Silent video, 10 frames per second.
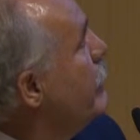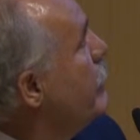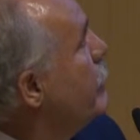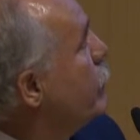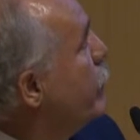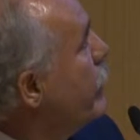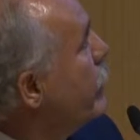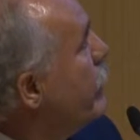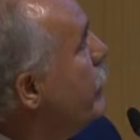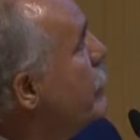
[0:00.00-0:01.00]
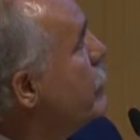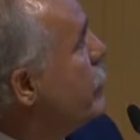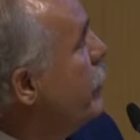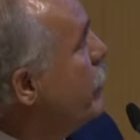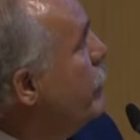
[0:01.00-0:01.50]
in rhetoric,
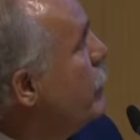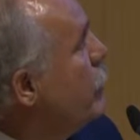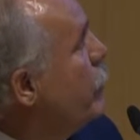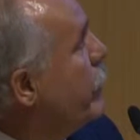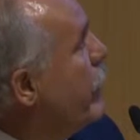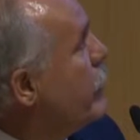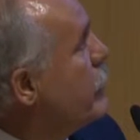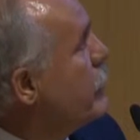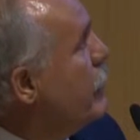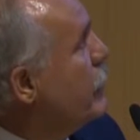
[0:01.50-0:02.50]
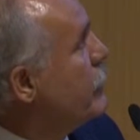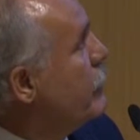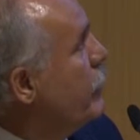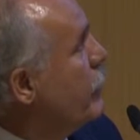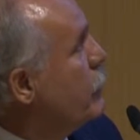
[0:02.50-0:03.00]
statement, or actions
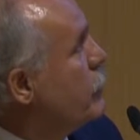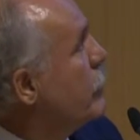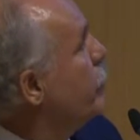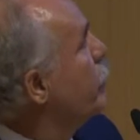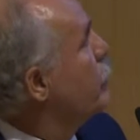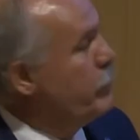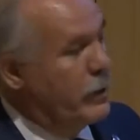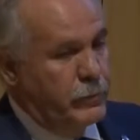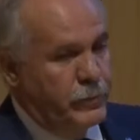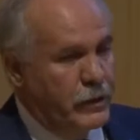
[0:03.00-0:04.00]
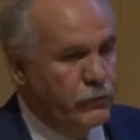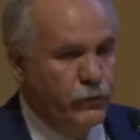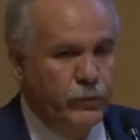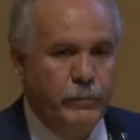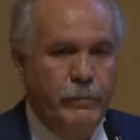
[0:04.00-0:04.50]
undertaken or supported by the
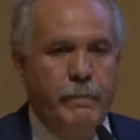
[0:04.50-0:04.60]
platform.